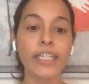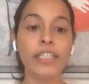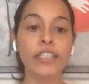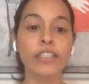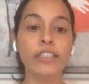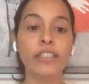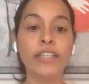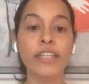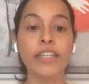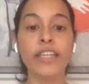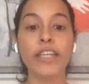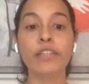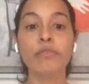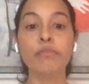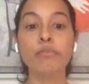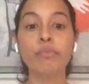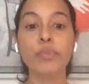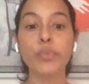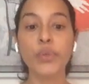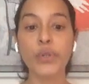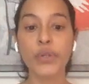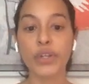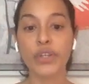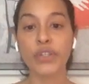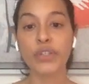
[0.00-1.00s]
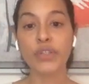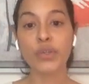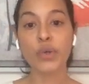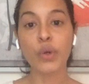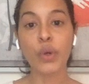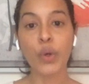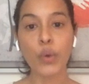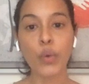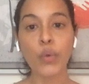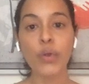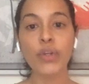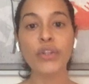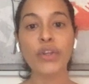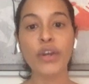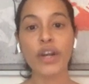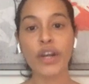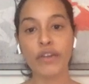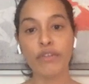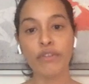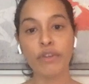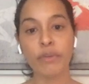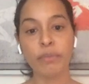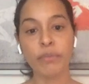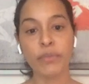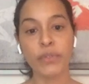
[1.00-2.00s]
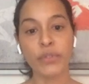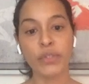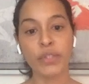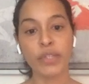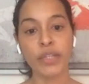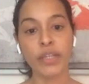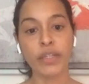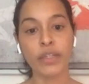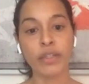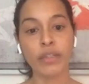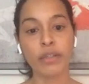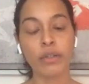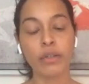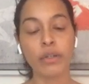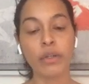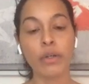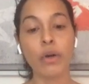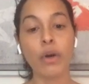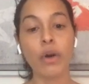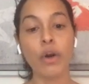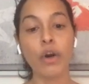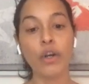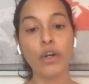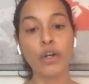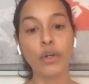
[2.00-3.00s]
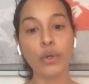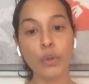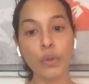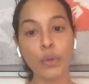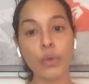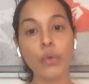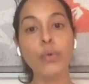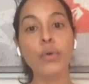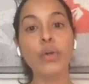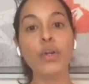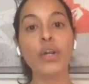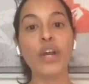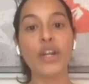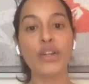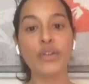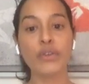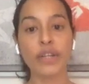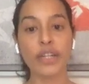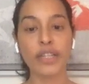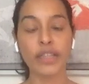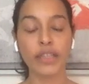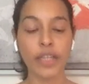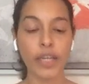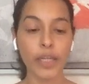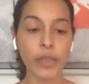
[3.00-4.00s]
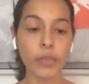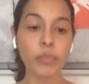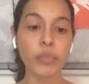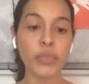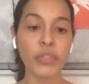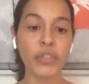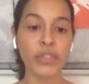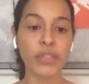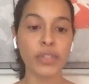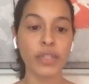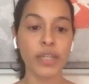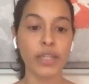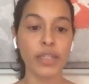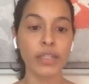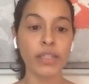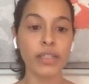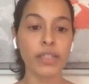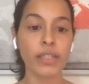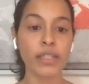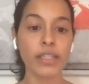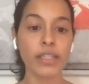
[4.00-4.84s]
they can put us over the 100% or over 109%.